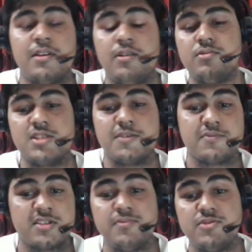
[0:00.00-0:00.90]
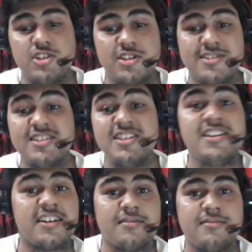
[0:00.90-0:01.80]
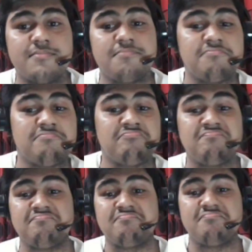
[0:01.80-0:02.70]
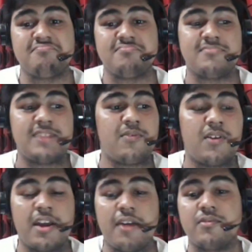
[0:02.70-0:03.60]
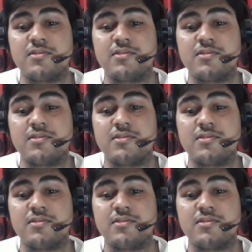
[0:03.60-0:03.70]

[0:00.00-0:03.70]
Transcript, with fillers: Your subscription is needed that's what i want